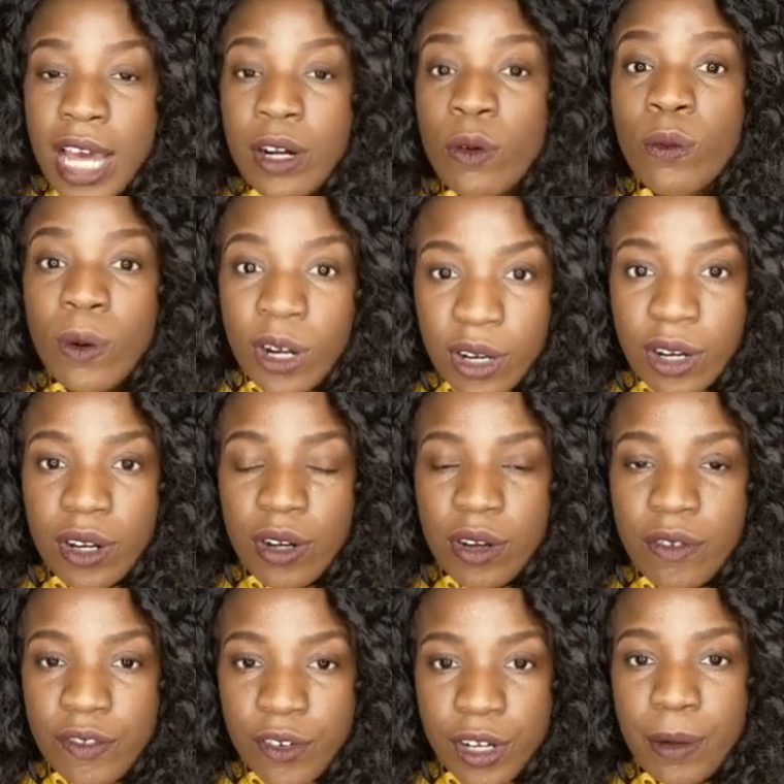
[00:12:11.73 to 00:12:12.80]
gotta work
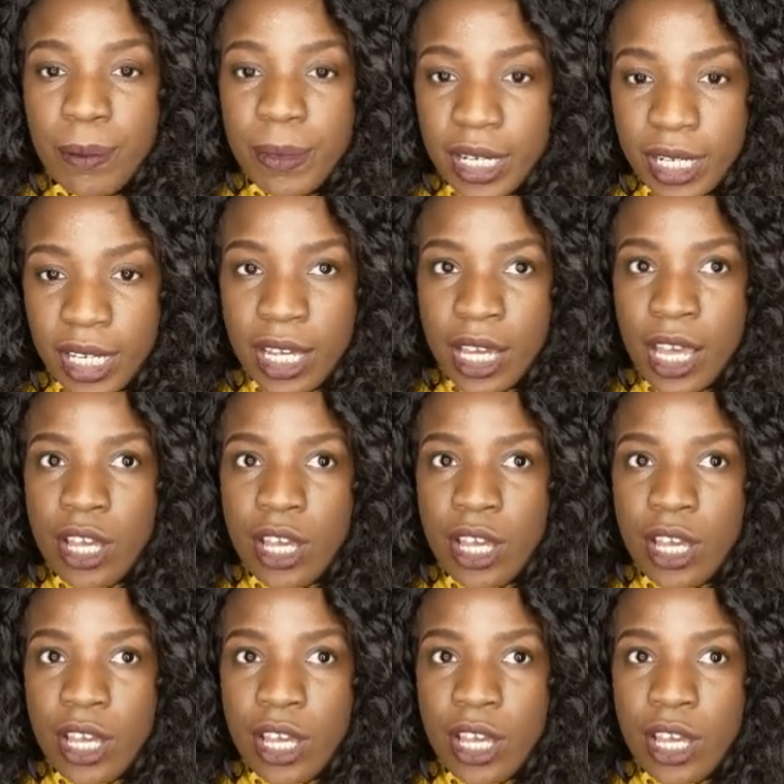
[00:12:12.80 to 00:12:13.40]
for your money.